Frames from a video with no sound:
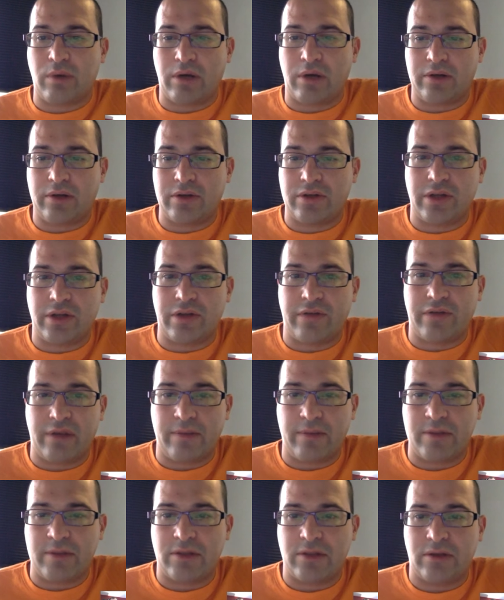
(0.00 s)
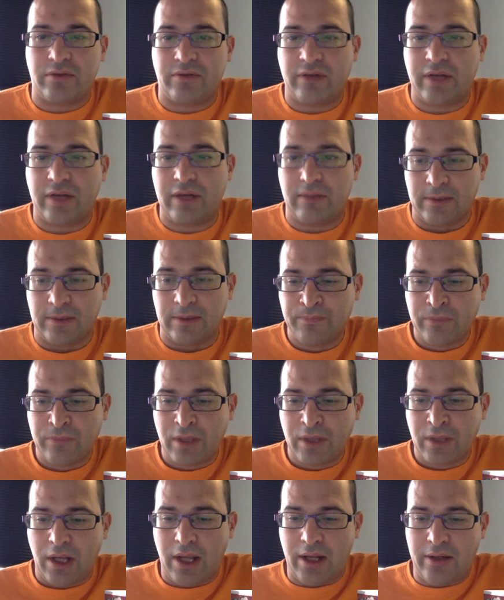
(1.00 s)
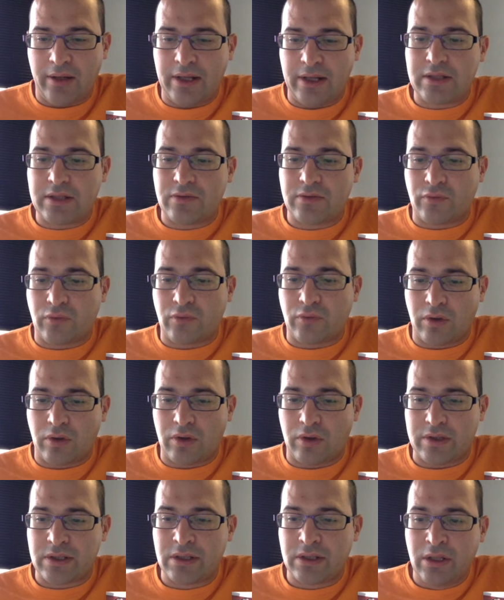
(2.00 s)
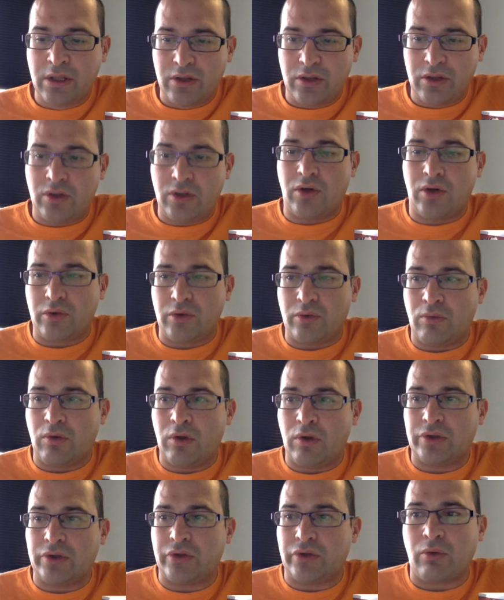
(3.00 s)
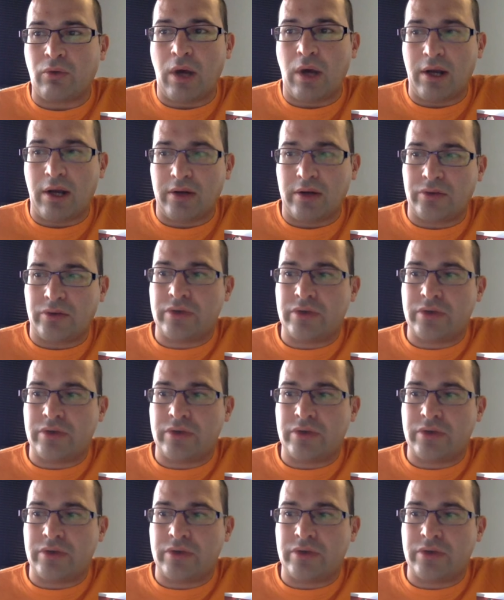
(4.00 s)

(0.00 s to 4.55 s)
where the JVM is not available. And that's, of course, you won't require to